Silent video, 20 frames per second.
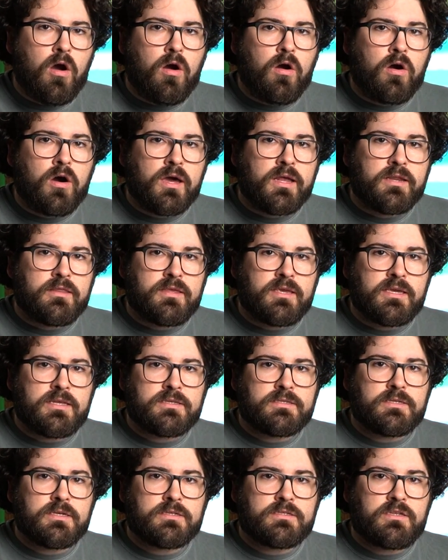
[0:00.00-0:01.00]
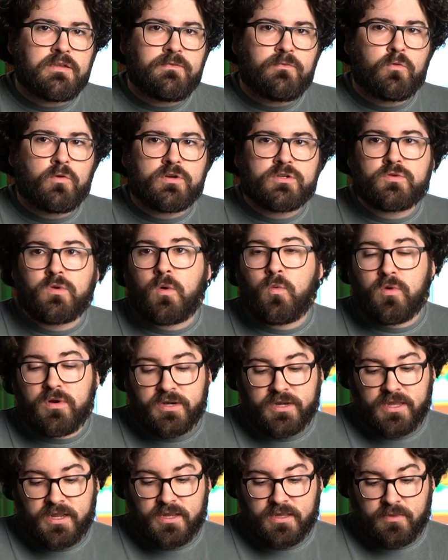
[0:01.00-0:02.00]
on the N64, so I wanted
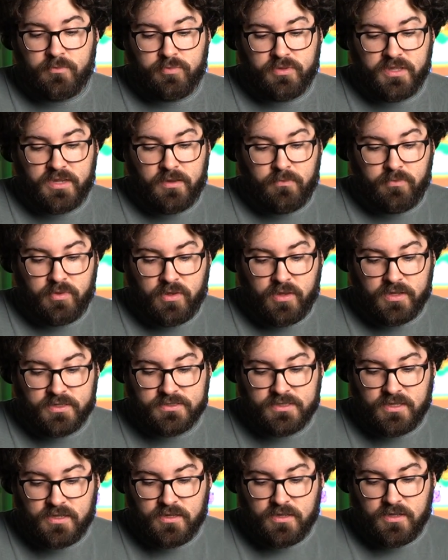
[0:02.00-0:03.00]
to get it complete in box.